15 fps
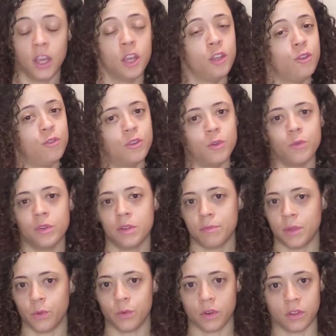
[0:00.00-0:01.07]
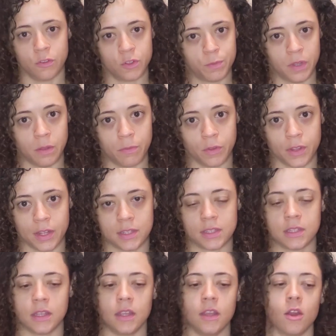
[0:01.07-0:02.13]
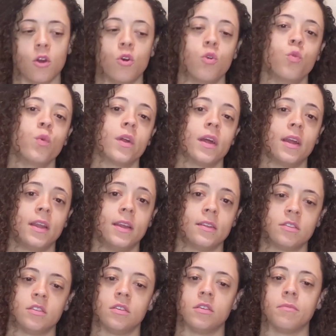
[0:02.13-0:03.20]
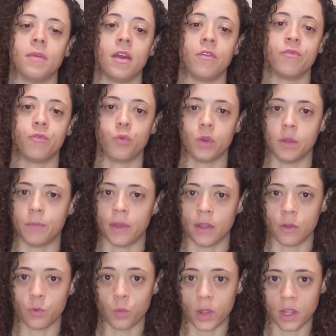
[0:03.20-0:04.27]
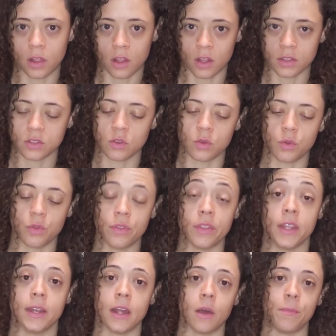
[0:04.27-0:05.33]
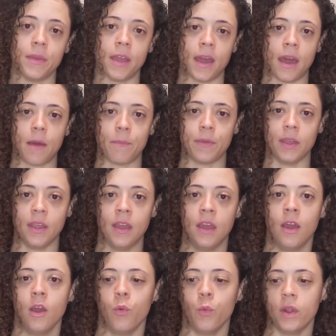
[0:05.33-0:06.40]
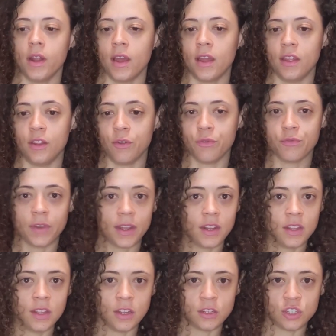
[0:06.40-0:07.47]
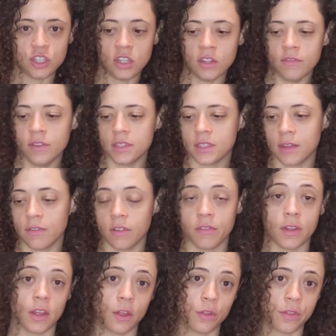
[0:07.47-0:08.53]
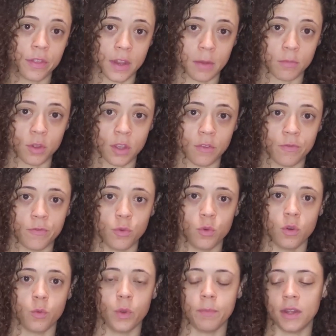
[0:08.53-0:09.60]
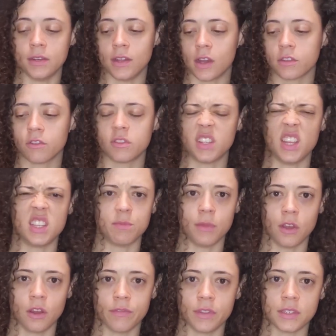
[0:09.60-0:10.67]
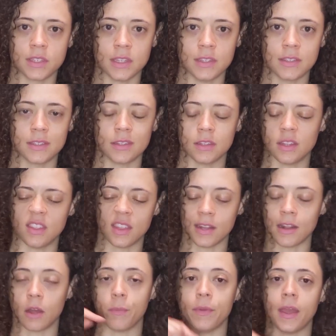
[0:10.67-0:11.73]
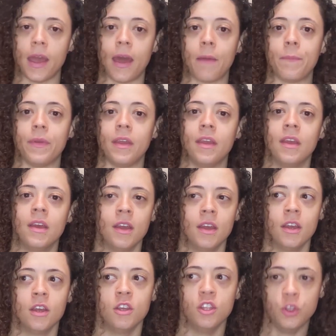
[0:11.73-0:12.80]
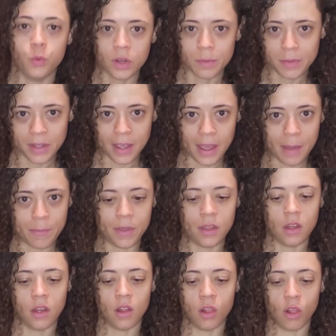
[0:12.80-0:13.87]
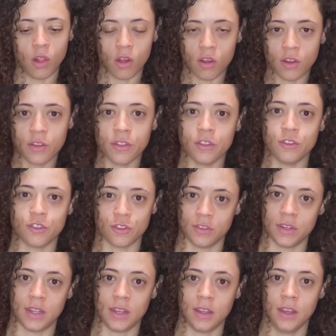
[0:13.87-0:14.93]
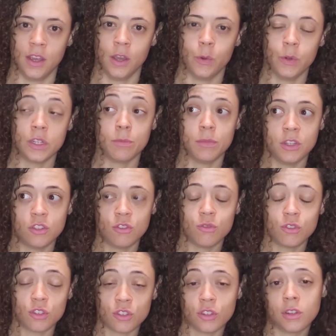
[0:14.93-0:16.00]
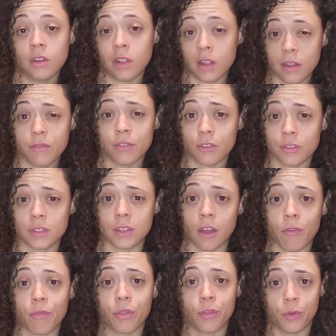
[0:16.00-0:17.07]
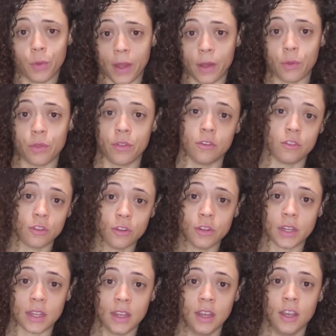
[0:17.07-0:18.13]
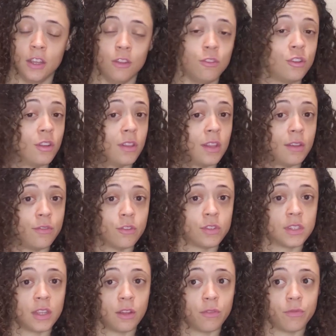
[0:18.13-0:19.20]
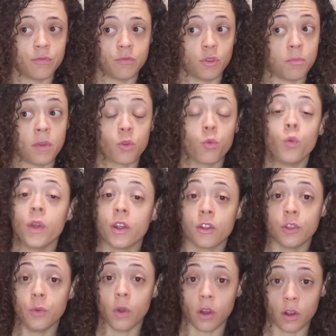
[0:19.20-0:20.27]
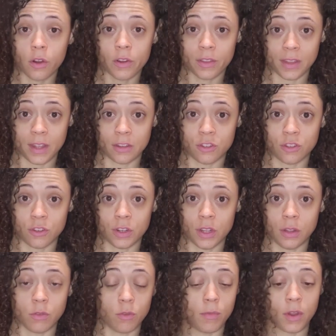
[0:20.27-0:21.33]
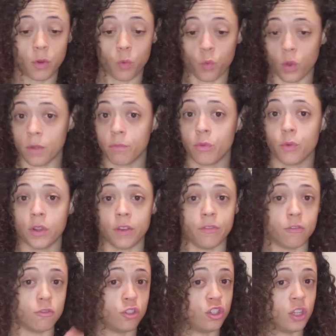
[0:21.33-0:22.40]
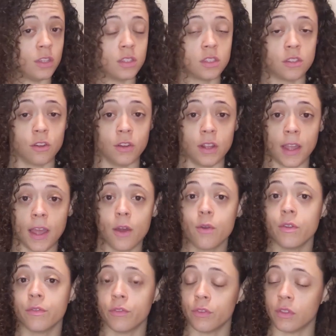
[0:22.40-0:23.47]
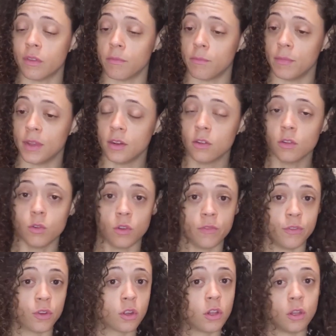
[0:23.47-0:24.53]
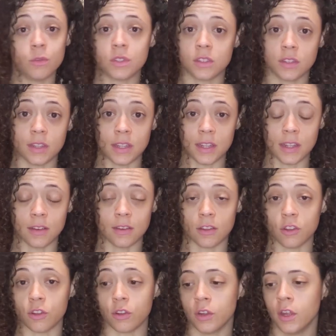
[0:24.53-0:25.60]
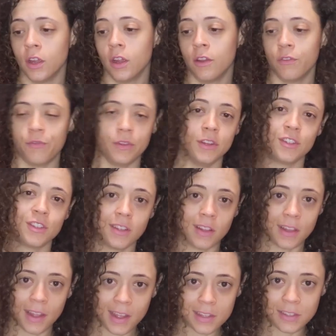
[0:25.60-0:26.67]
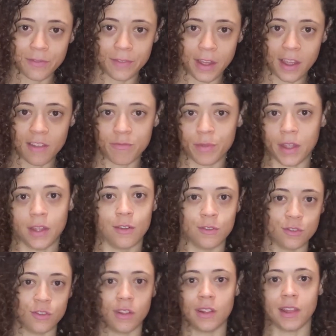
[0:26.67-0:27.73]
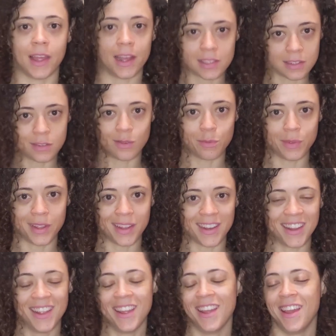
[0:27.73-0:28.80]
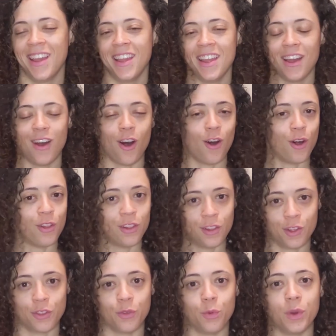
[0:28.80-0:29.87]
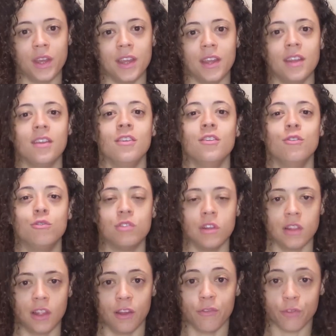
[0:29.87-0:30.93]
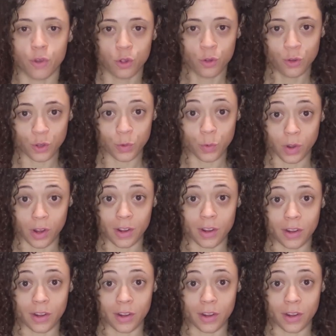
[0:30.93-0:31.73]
You don't want to be one of those people that say, oh, when I get to my 40-pound weight loss goal, then I'll be happy. When I, finally achieve this level of health that I'm looking for, when my doctor takes me off this insulin, then I'll be happy. You want to be happy along the journey, which means you should love yourself throughout the journey. You should love yourself no matter where you are in that journey, no matter what point, if you're just starting out, if you're in the middle, or if you're close to the end and you're finishing the last 5 pounds or the last little bit. All along the way, you should love who you are.